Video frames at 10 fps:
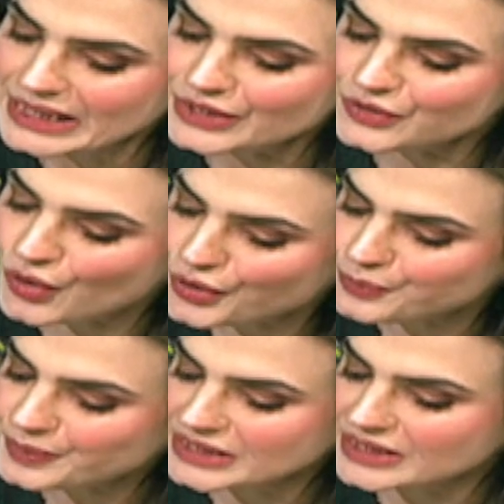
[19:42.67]
in your
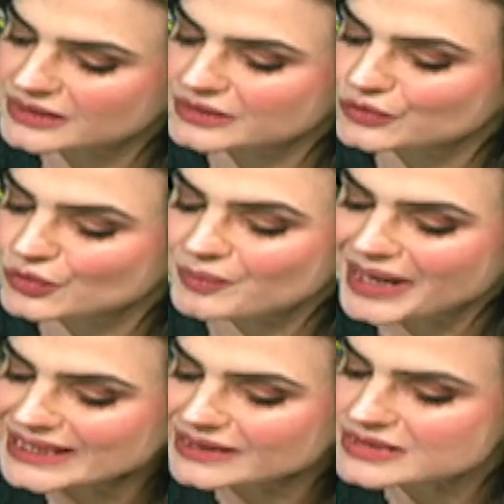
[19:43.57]
opinion, you know,
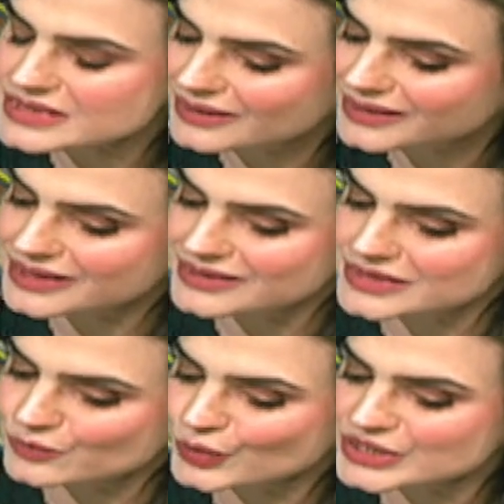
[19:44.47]
my concern is,
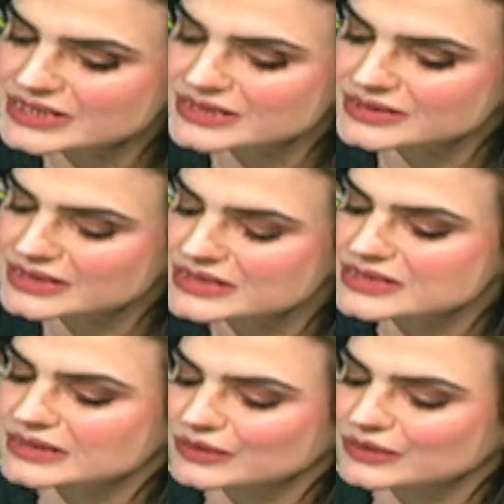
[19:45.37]
what is this,